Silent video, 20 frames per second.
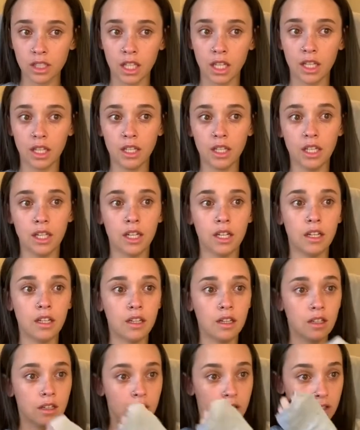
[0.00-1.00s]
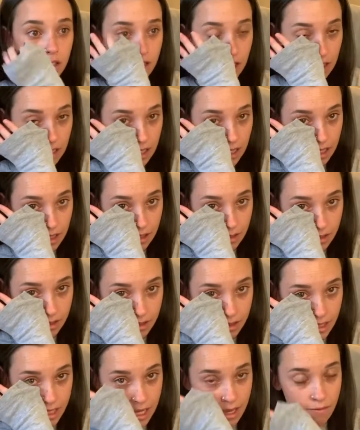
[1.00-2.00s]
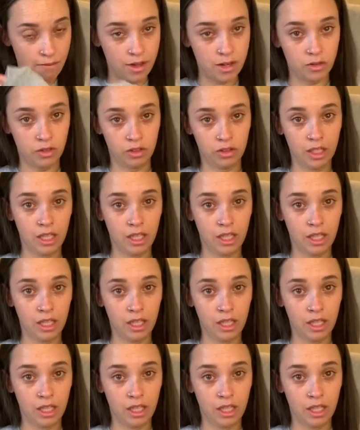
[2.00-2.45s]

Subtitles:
And then they eventually